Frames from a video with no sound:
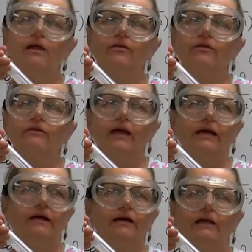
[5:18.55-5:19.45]
the
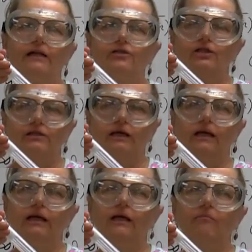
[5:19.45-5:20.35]
data, it's just going
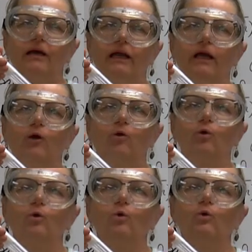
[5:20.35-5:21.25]
to keep getting
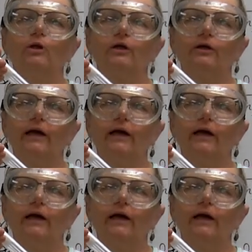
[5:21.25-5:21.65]
cooler